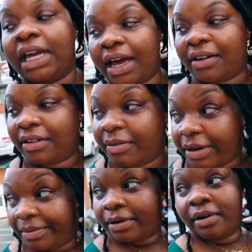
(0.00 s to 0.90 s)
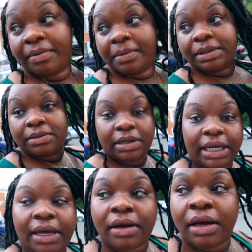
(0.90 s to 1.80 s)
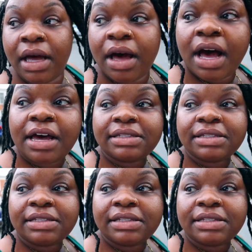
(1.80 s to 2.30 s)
I don't know where we're going. We're doing now. Oh,